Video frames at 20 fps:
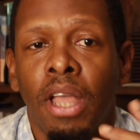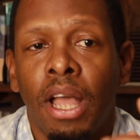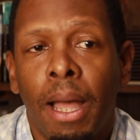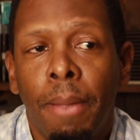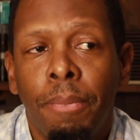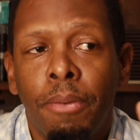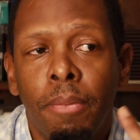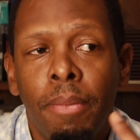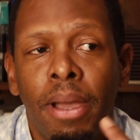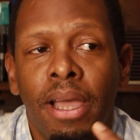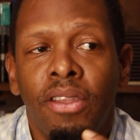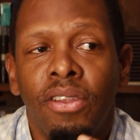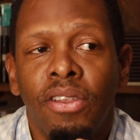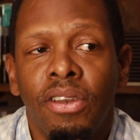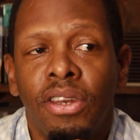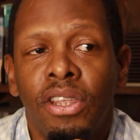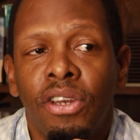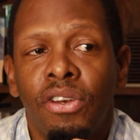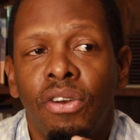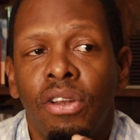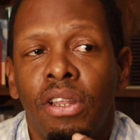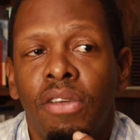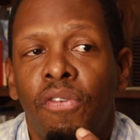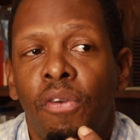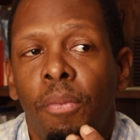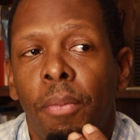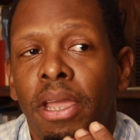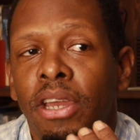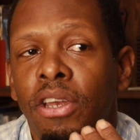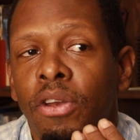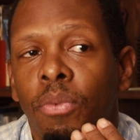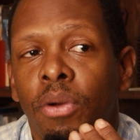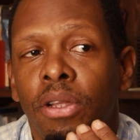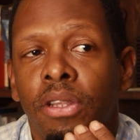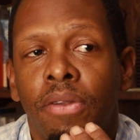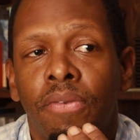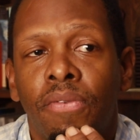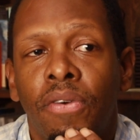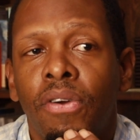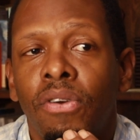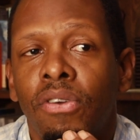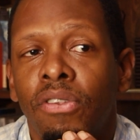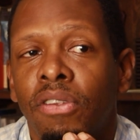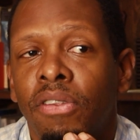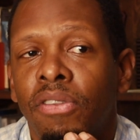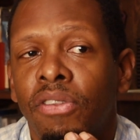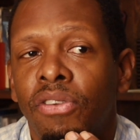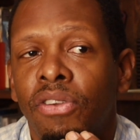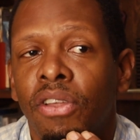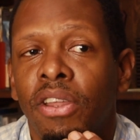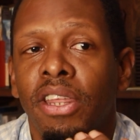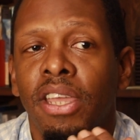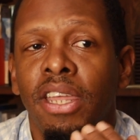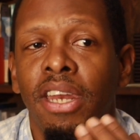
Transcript: Optimizing digital information was the focus of the study,